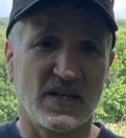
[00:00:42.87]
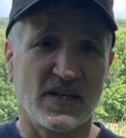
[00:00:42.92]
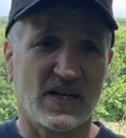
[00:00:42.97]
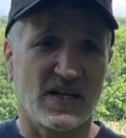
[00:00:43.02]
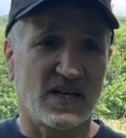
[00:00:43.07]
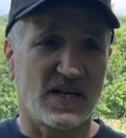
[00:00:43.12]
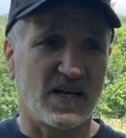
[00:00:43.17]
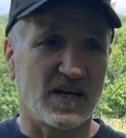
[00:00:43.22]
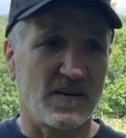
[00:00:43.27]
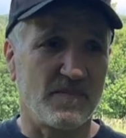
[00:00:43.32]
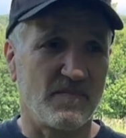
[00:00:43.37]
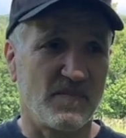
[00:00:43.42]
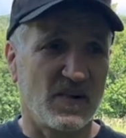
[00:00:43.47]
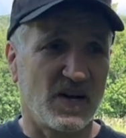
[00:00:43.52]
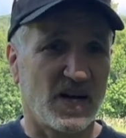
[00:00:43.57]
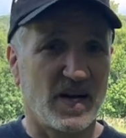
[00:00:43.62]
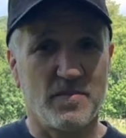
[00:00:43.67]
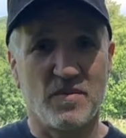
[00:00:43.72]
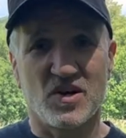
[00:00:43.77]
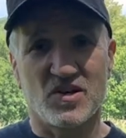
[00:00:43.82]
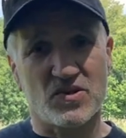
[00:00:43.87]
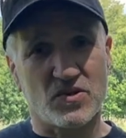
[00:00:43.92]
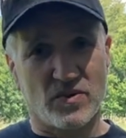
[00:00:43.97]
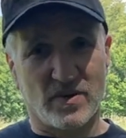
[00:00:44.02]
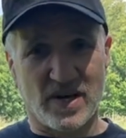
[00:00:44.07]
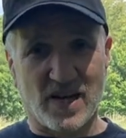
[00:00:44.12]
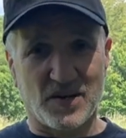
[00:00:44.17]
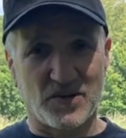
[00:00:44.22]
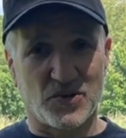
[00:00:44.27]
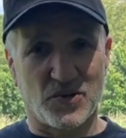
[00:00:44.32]
I'm also
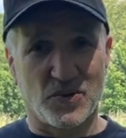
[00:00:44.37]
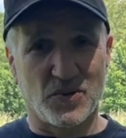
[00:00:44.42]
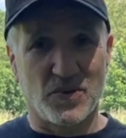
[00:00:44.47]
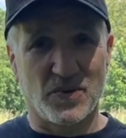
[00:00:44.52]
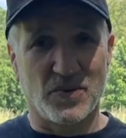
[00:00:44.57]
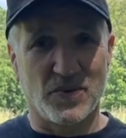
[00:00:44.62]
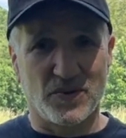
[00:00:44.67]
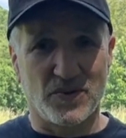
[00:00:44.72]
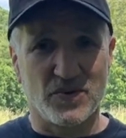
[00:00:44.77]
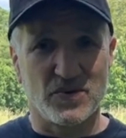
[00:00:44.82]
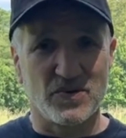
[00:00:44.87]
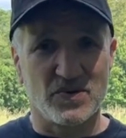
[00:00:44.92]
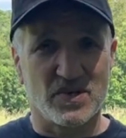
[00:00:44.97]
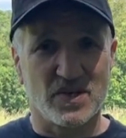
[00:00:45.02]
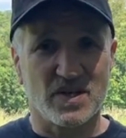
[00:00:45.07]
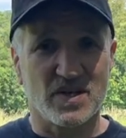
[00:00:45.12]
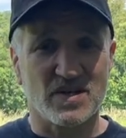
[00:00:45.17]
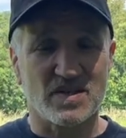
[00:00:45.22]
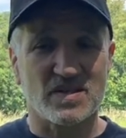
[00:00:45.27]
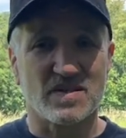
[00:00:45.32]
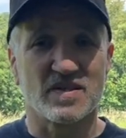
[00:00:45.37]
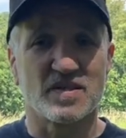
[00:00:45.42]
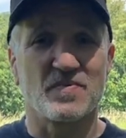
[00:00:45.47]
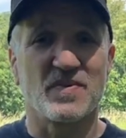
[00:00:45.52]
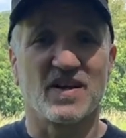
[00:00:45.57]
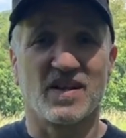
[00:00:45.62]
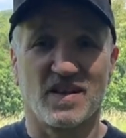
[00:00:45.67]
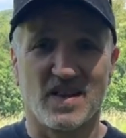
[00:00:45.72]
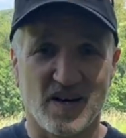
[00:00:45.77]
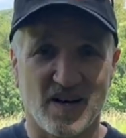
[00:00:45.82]
an outdoor enthusiast and
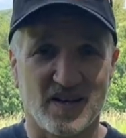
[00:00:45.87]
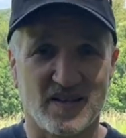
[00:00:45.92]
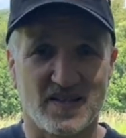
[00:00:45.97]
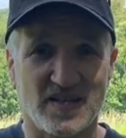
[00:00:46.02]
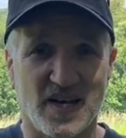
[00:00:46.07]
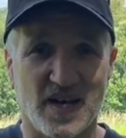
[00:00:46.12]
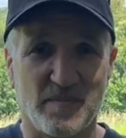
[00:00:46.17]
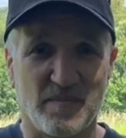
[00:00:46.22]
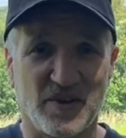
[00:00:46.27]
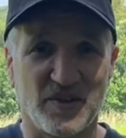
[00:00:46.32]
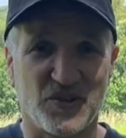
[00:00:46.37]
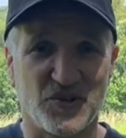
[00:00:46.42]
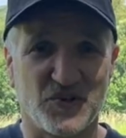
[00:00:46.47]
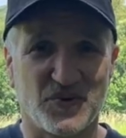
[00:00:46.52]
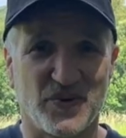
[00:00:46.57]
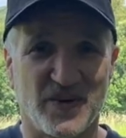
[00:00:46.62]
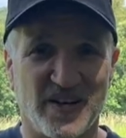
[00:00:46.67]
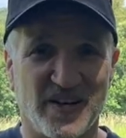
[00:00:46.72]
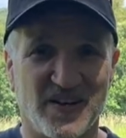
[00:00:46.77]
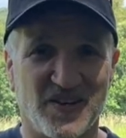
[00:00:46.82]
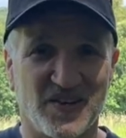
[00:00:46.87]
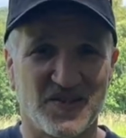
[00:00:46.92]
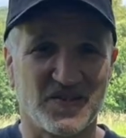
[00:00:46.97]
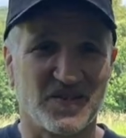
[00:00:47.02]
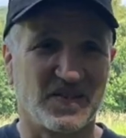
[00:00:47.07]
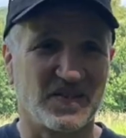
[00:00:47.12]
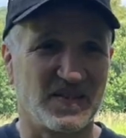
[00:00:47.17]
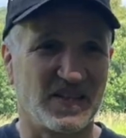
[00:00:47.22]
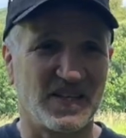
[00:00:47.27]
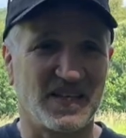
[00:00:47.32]
spend a lot of time on the trails,
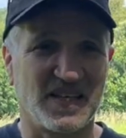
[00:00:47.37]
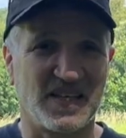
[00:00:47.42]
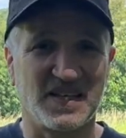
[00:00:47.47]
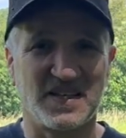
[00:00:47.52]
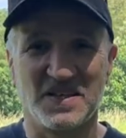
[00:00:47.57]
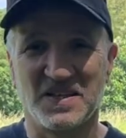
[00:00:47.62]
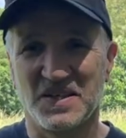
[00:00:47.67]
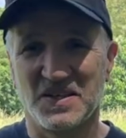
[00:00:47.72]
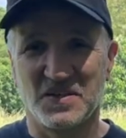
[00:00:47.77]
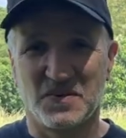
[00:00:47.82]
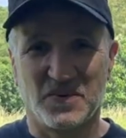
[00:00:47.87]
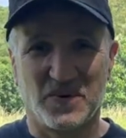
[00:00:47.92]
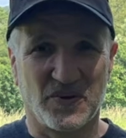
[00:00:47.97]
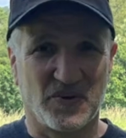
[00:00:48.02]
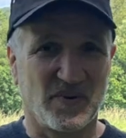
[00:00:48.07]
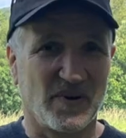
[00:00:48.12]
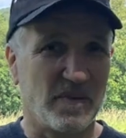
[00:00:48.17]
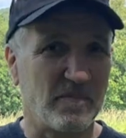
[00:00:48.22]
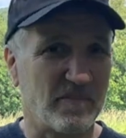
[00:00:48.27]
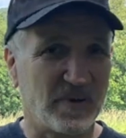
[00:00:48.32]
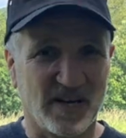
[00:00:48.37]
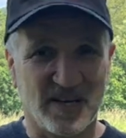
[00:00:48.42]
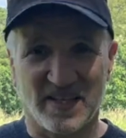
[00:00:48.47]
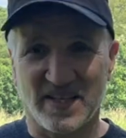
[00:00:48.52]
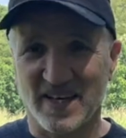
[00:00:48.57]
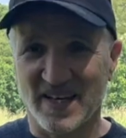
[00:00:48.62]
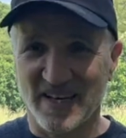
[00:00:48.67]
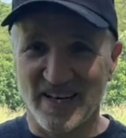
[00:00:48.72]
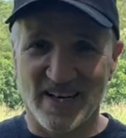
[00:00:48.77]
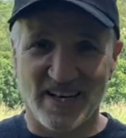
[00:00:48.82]
and whether I'm
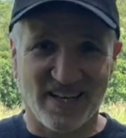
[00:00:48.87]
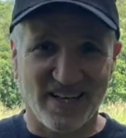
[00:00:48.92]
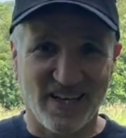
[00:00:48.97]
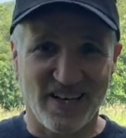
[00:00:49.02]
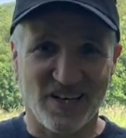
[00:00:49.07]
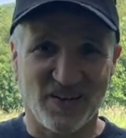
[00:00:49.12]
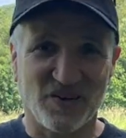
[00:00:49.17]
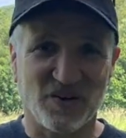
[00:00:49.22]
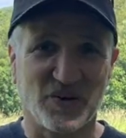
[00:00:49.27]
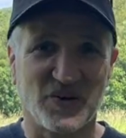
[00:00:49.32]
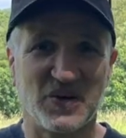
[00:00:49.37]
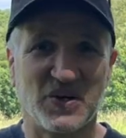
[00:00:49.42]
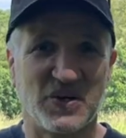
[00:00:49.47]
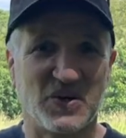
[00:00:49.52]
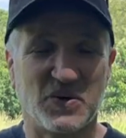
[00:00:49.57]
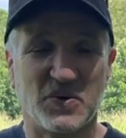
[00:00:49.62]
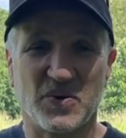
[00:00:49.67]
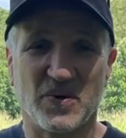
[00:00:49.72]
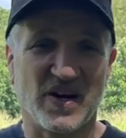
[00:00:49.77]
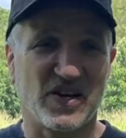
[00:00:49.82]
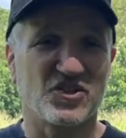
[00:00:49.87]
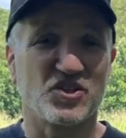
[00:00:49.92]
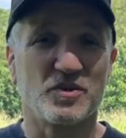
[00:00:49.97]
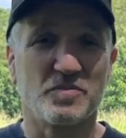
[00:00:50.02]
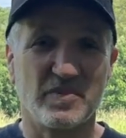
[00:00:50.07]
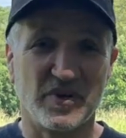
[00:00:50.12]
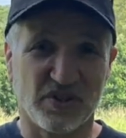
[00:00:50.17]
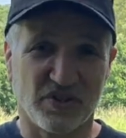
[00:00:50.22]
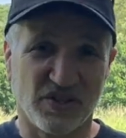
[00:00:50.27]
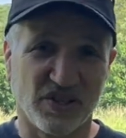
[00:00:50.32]
biking, hiking, or actually
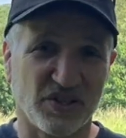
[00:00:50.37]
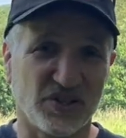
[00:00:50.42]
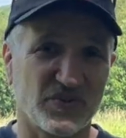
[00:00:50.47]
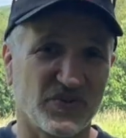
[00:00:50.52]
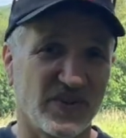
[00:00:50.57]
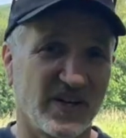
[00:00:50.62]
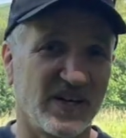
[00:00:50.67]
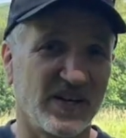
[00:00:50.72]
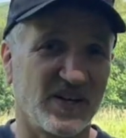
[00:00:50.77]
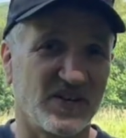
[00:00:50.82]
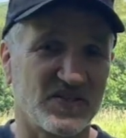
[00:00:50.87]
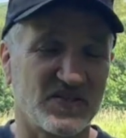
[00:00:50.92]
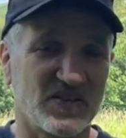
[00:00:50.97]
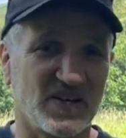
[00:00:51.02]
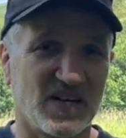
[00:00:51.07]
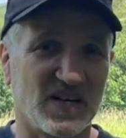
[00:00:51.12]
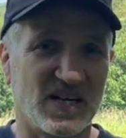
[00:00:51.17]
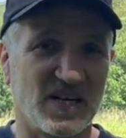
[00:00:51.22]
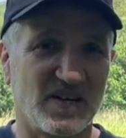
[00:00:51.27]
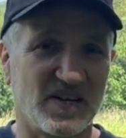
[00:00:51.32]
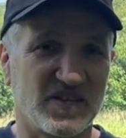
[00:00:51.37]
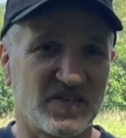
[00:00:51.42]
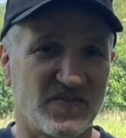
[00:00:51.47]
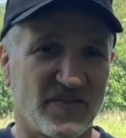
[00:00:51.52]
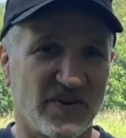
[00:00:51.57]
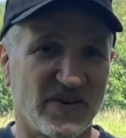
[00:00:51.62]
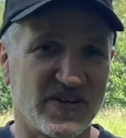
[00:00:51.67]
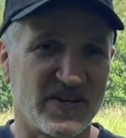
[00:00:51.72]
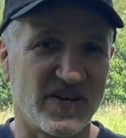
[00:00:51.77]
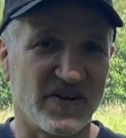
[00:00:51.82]
building trails, it's
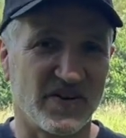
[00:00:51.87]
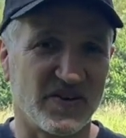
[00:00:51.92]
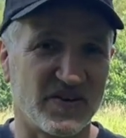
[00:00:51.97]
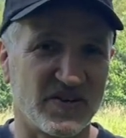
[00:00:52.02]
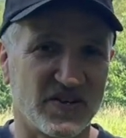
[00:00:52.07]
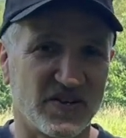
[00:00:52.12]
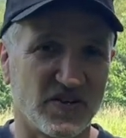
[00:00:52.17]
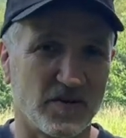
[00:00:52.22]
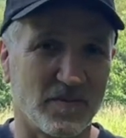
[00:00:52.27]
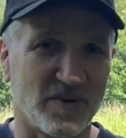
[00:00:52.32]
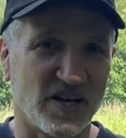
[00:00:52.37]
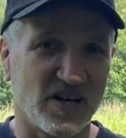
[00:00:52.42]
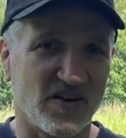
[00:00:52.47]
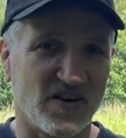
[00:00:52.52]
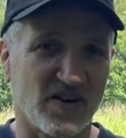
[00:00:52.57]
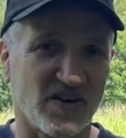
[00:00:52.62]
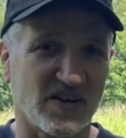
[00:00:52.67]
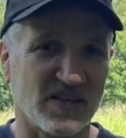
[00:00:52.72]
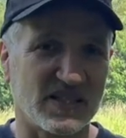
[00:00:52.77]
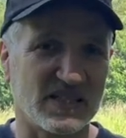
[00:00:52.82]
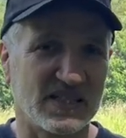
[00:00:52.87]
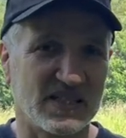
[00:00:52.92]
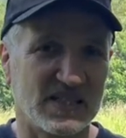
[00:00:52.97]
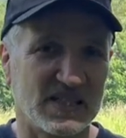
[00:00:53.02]
very near and dear to my heart.